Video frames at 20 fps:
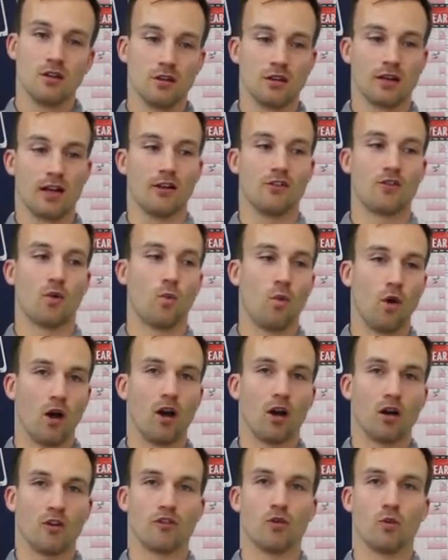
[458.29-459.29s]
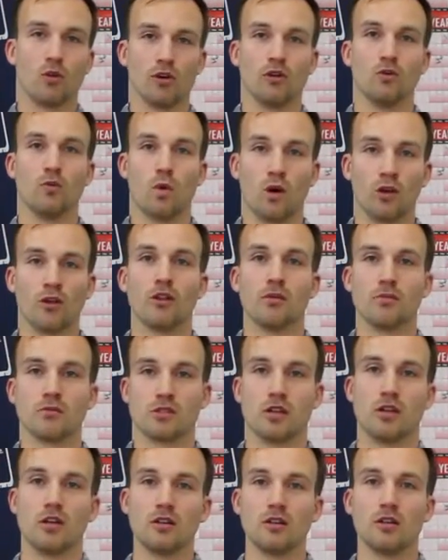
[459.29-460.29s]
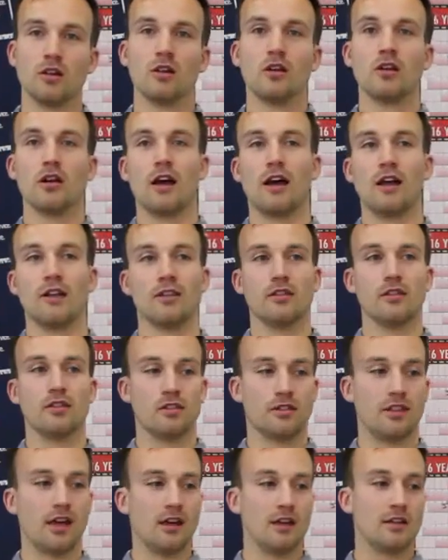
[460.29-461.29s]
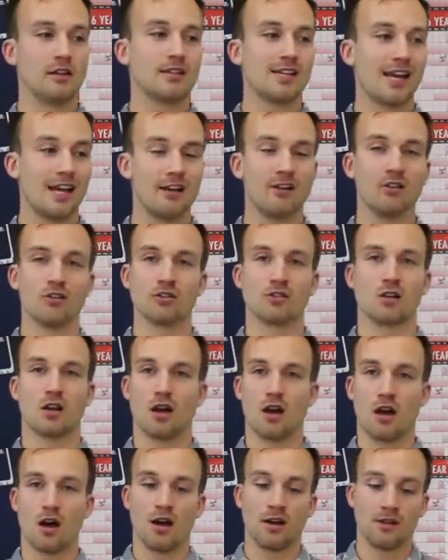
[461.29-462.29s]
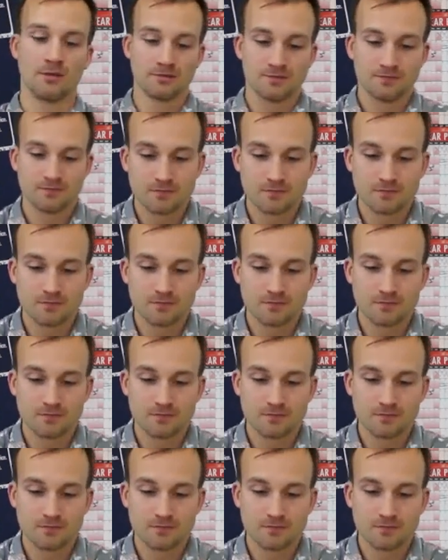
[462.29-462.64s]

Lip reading: okay, to work for what you want them to. They tend not to lie.